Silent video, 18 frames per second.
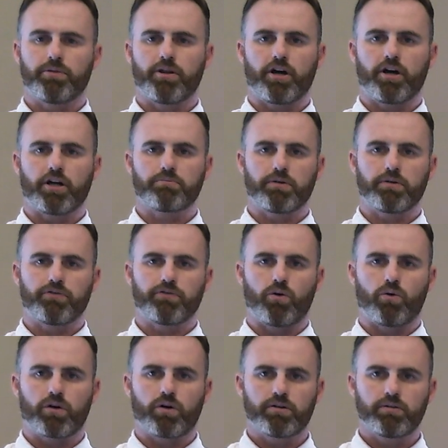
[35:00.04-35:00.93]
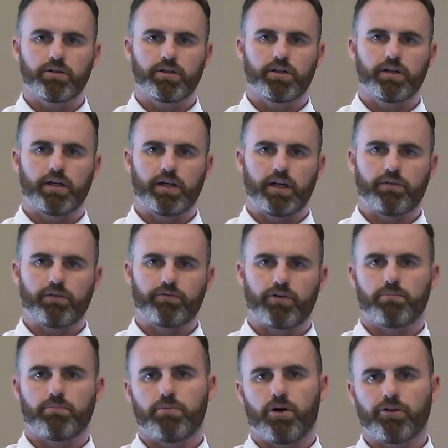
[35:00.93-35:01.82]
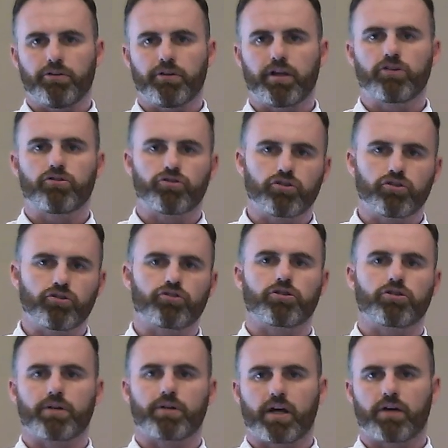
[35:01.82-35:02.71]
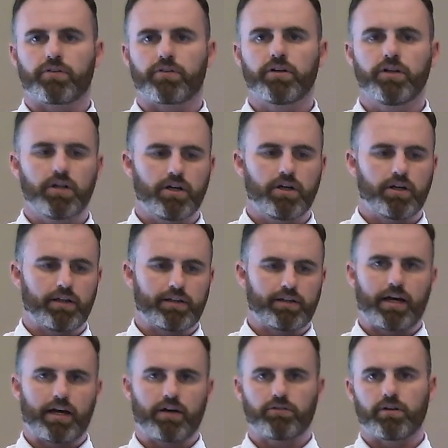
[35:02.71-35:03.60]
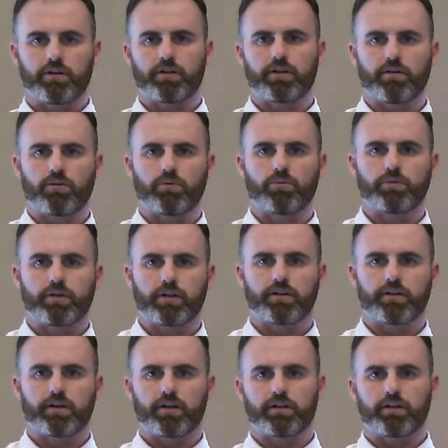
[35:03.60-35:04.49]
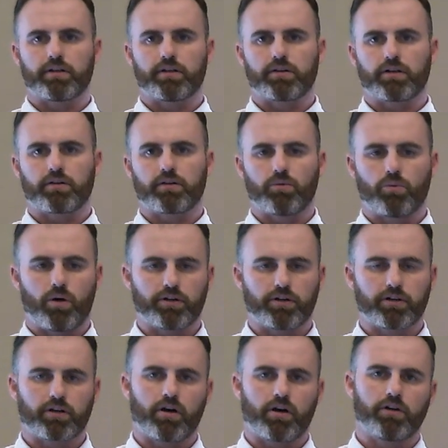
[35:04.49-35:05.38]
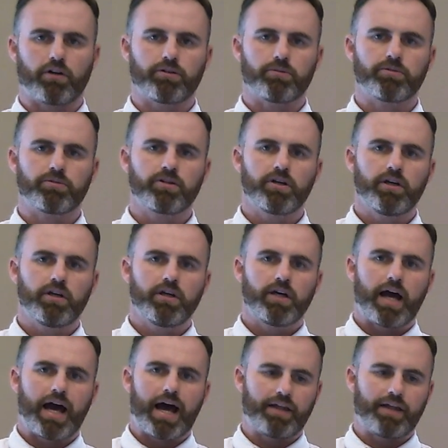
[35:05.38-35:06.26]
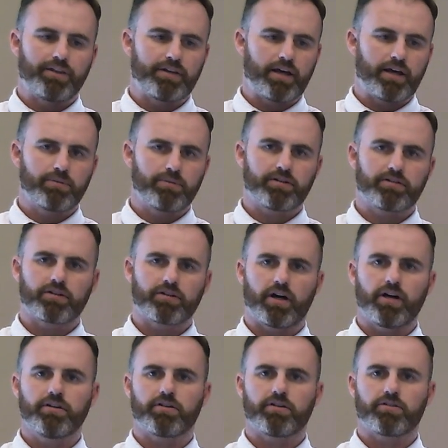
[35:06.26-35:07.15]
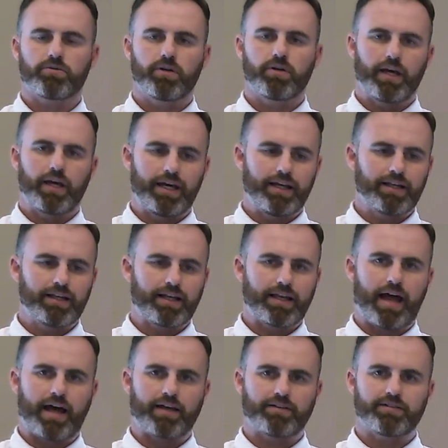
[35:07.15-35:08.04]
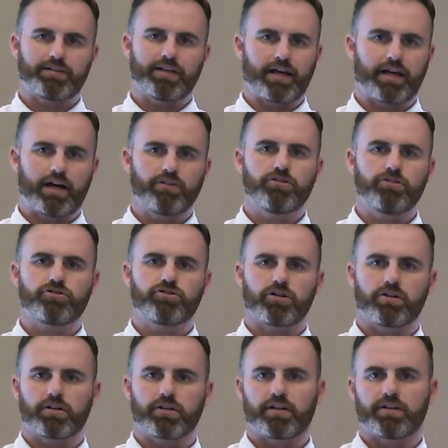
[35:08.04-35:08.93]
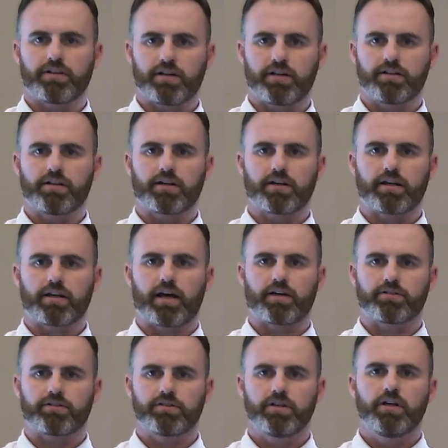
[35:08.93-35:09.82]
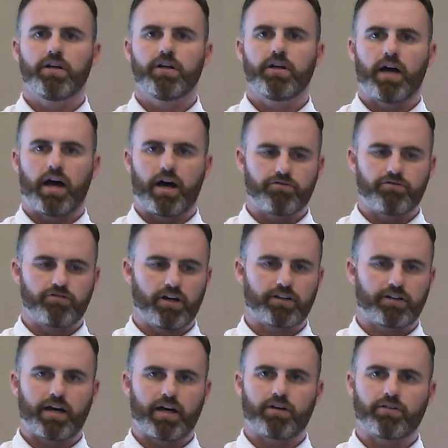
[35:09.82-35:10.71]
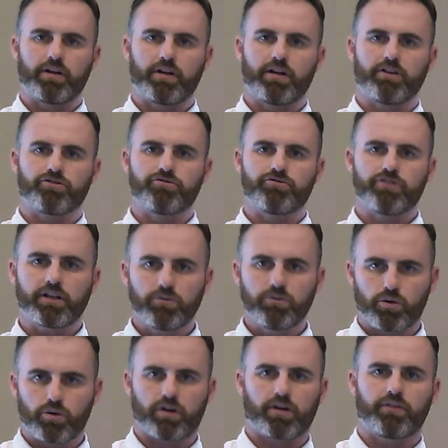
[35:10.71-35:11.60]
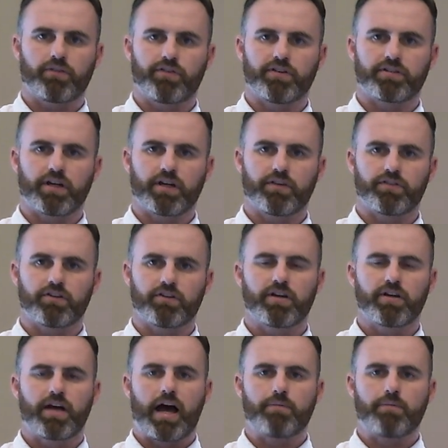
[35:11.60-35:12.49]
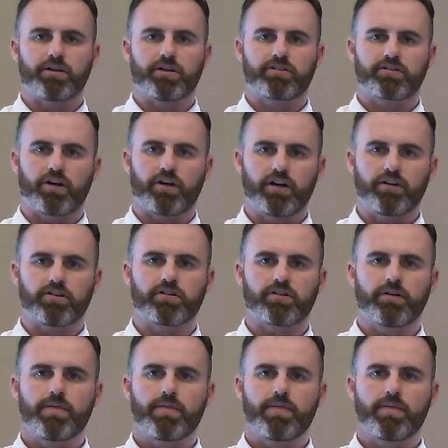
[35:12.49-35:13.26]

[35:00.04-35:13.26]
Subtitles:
night before, from Monday, Tuesday, whatever, down the one of the columns, and then beside it in class, take out his journal at the end of the class and write down his written work if he's given it, and beside it